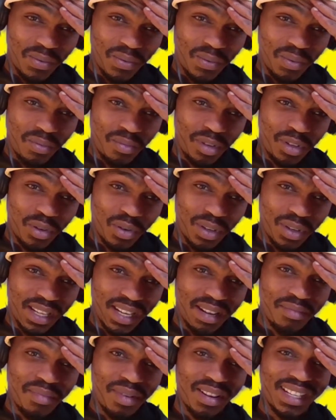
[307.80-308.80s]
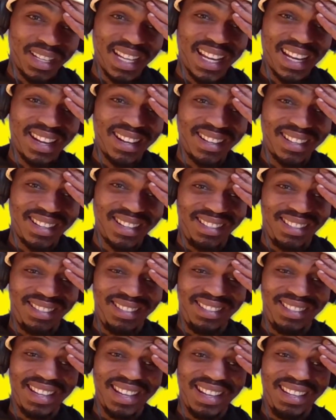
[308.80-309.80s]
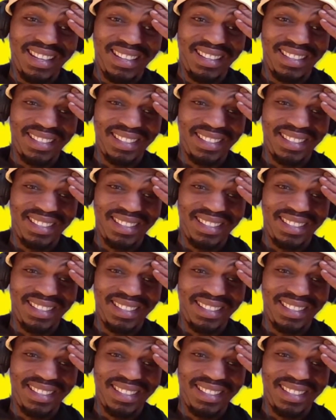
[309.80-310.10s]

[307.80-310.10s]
We'll be talking about a lot today.